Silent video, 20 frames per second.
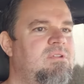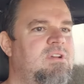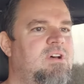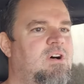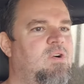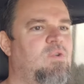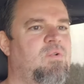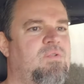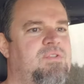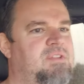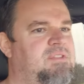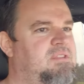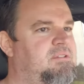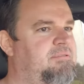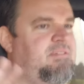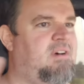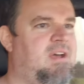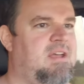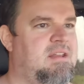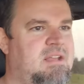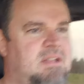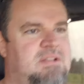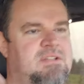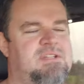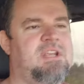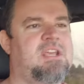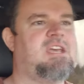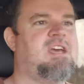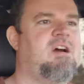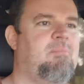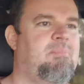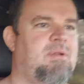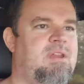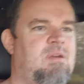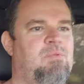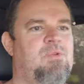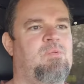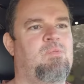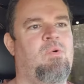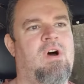know that the financing
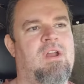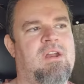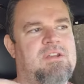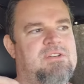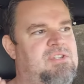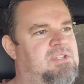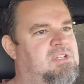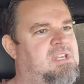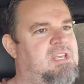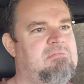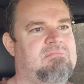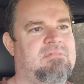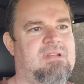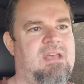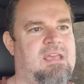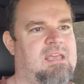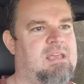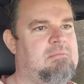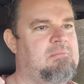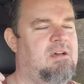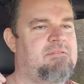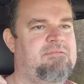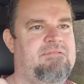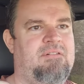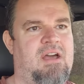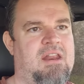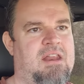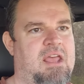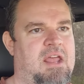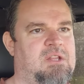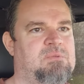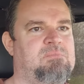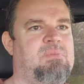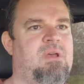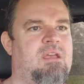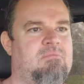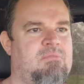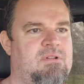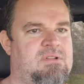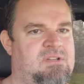company would want to just keep taking my finance
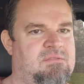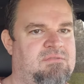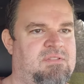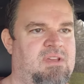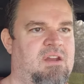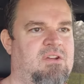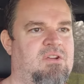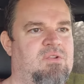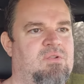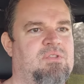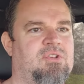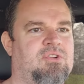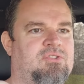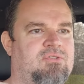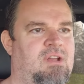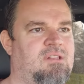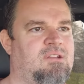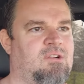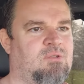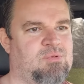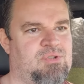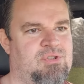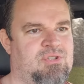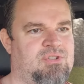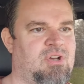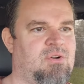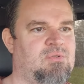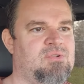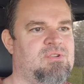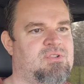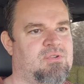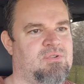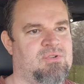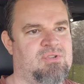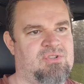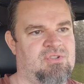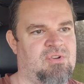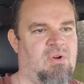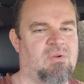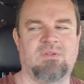payments if they knew the trailer was toast or
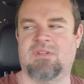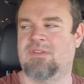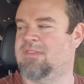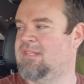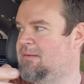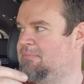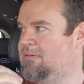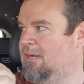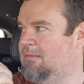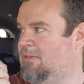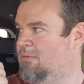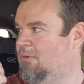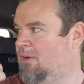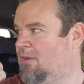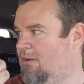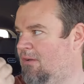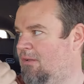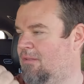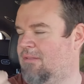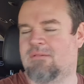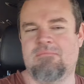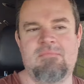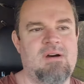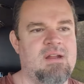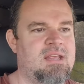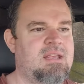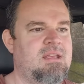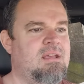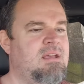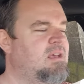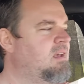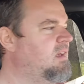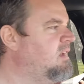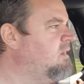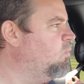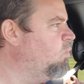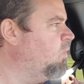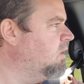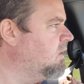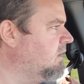stolen. They'd probably want all their money
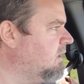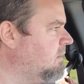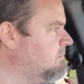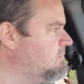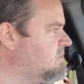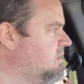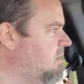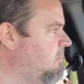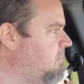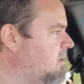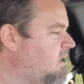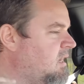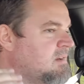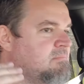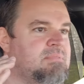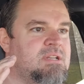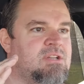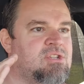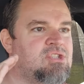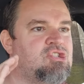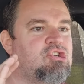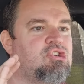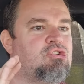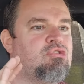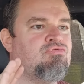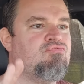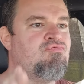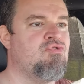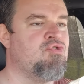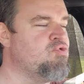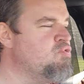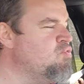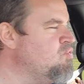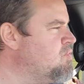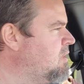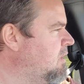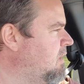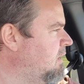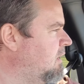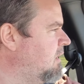in one lump sum and I'd be
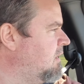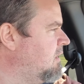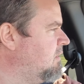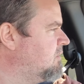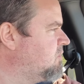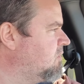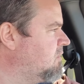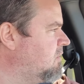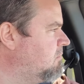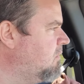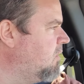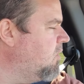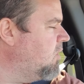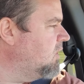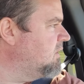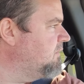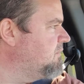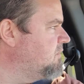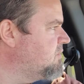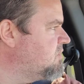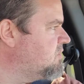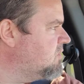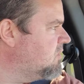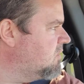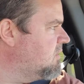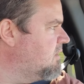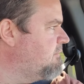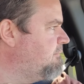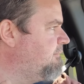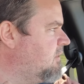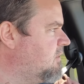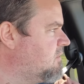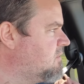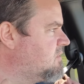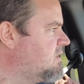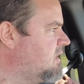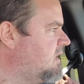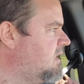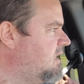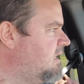screwed. So the moral of the story,
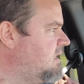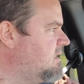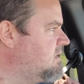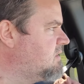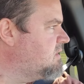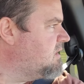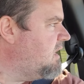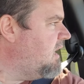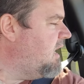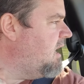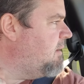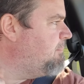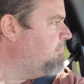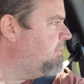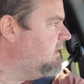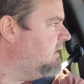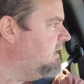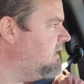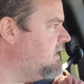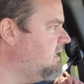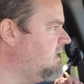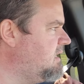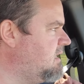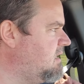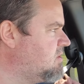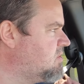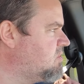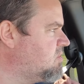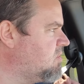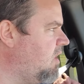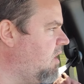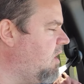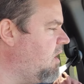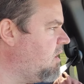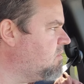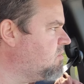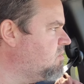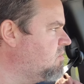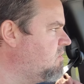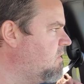folks, is uh, please
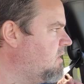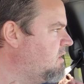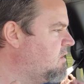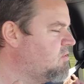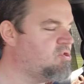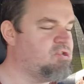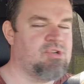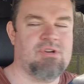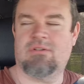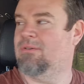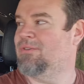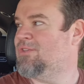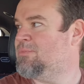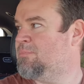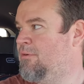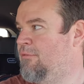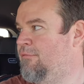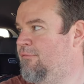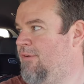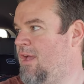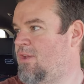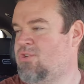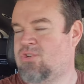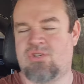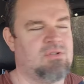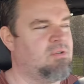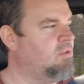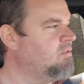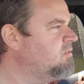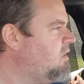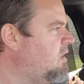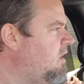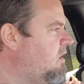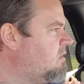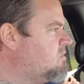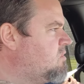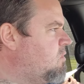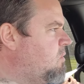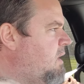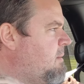talk to an insurance professional,
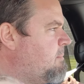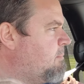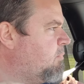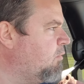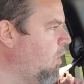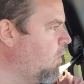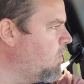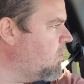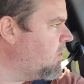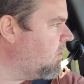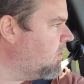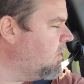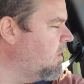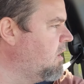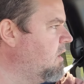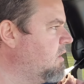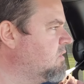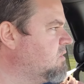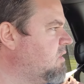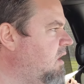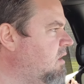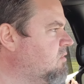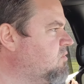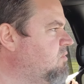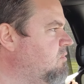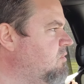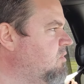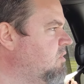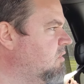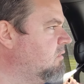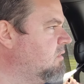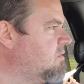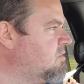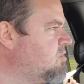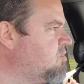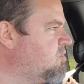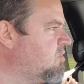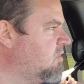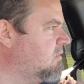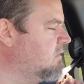talk to a broker, talk to your
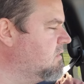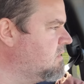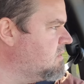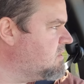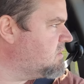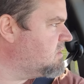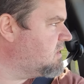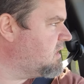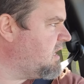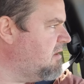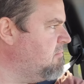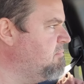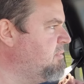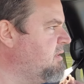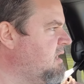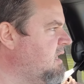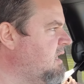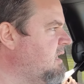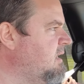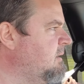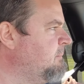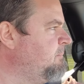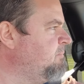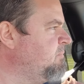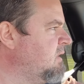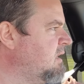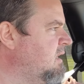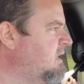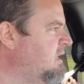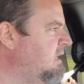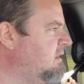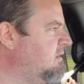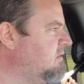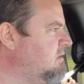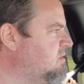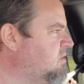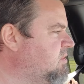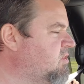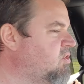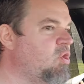insurance company. Get
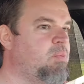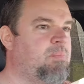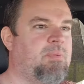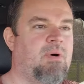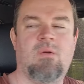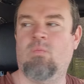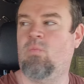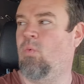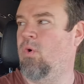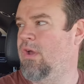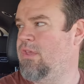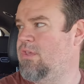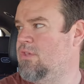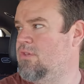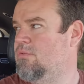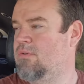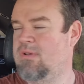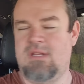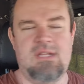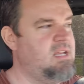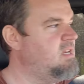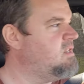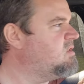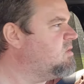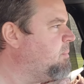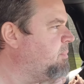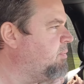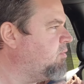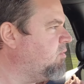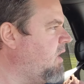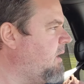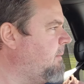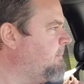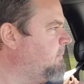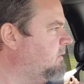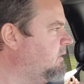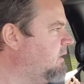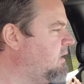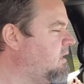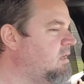the scoop on what you need to
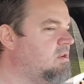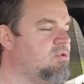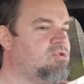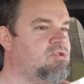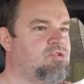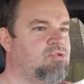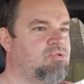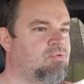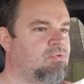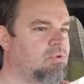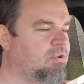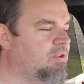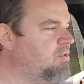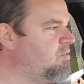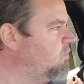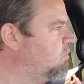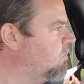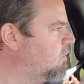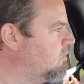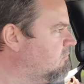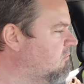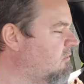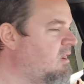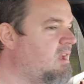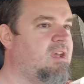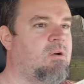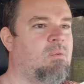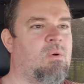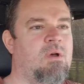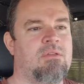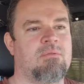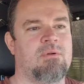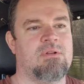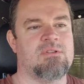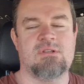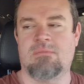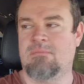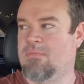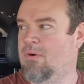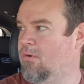properly insure your rig, whether
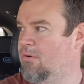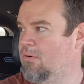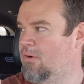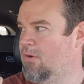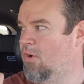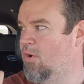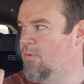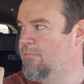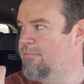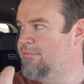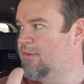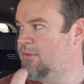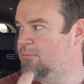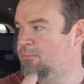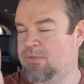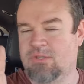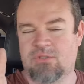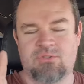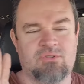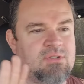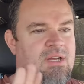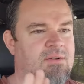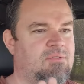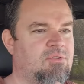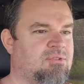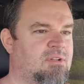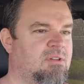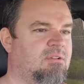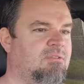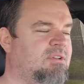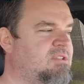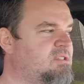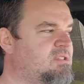it's a motorhome, fifth wheel, travel trailer,